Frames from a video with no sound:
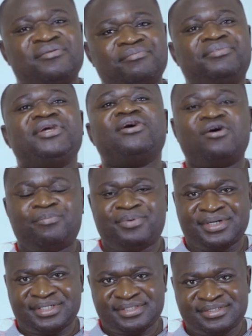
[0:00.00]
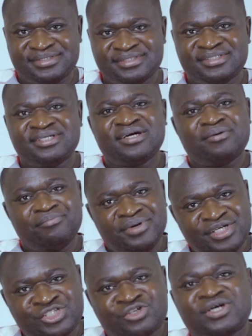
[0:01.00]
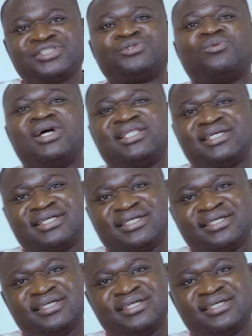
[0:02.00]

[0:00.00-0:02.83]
Be open, be trustworthy